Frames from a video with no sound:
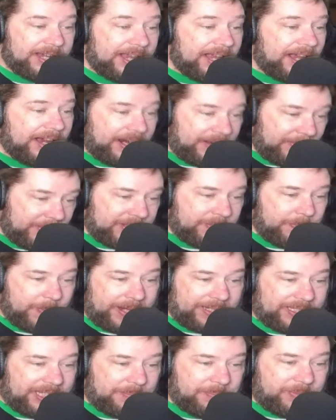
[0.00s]
A
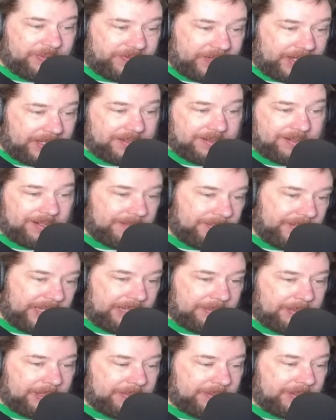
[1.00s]
respected professor,
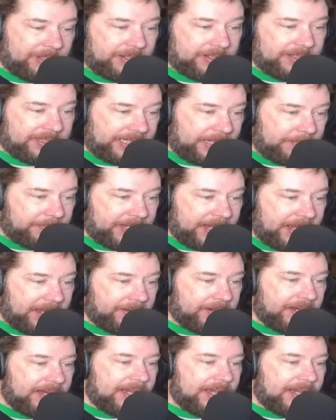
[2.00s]
skip down,